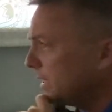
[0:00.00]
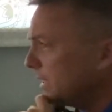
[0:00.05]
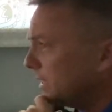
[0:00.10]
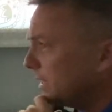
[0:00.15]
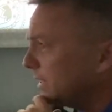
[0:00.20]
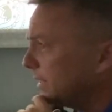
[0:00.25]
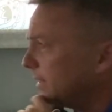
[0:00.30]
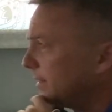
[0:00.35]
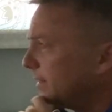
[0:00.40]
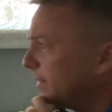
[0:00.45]

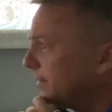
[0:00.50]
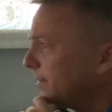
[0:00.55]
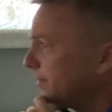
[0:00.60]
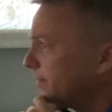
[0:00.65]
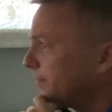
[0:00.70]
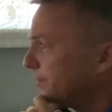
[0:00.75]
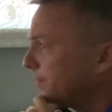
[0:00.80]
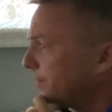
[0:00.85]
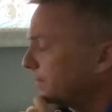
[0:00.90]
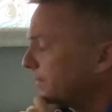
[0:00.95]

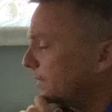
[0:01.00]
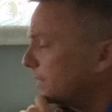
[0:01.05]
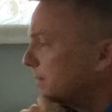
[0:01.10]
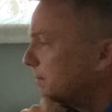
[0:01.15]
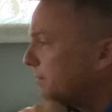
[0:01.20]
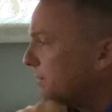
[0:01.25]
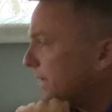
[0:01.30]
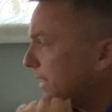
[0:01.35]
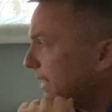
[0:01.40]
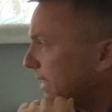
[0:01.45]

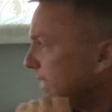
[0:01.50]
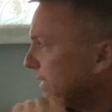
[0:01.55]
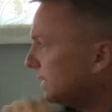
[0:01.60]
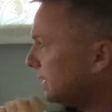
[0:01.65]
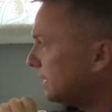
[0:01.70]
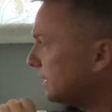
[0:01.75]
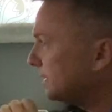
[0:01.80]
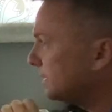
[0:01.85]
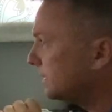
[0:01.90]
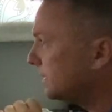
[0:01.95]
But
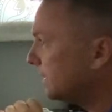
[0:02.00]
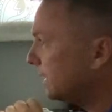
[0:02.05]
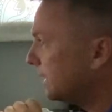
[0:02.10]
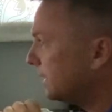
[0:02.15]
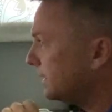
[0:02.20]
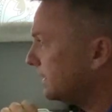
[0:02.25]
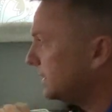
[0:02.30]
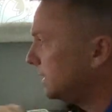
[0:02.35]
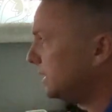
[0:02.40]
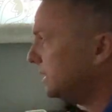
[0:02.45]
let's go ahead
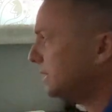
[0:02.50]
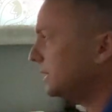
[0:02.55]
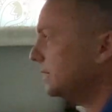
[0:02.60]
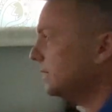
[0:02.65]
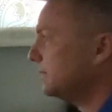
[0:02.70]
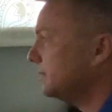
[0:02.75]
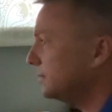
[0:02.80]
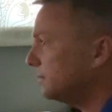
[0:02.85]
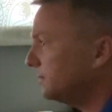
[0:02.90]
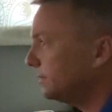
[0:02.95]

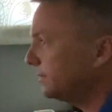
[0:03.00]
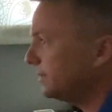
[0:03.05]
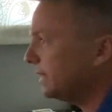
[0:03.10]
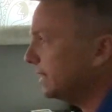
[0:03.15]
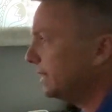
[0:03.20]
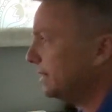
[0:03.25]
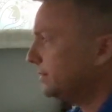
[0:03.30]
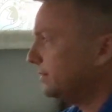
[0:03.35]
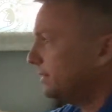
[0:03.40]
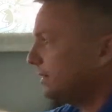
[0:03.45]
and we've got
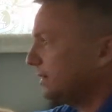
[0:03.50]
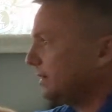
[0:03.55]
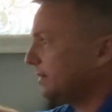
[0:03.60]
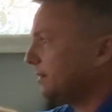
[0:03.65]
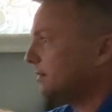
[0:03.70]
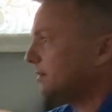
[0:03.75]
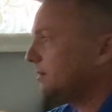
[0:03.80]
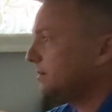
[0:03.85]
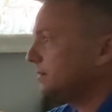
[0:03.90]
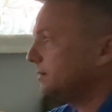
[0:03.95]

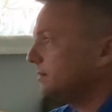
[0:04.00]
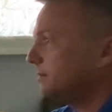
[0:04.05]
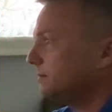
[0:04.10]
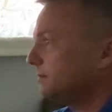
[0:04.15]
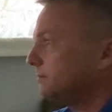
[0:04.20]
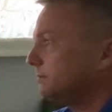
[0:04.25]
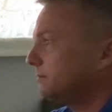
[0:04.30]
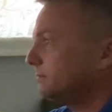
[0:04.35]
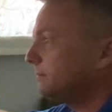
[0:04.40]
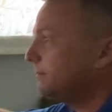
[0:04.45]
everything
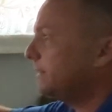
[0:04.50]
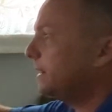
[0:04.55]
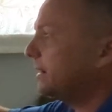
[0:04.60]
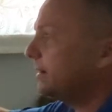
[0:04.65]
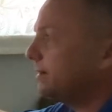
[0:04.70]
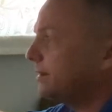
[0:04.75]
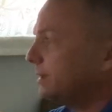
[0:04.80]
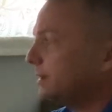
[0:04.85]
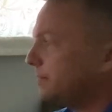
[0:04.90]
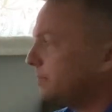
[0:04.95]

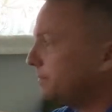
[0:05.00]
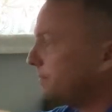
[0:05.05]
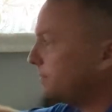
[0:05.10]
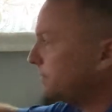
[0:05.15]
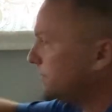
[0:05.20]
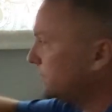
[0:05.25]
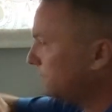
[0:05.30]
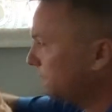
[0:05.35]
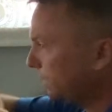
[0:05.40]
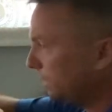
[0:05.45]
fired up.
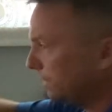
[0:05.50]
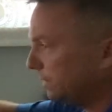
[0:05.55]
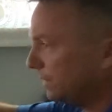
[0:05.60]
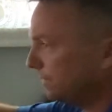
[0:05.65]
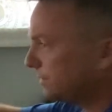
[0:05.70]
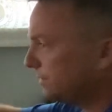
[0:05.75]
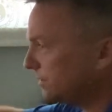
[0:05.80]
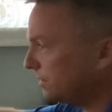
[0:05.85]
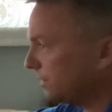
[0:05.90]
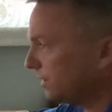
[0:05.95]
We don't have
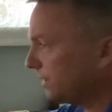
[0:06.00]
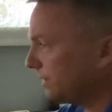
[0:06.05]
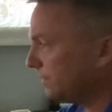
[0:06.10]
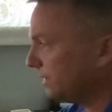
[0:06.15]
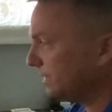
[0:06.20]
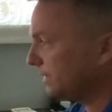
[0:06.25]
to start it right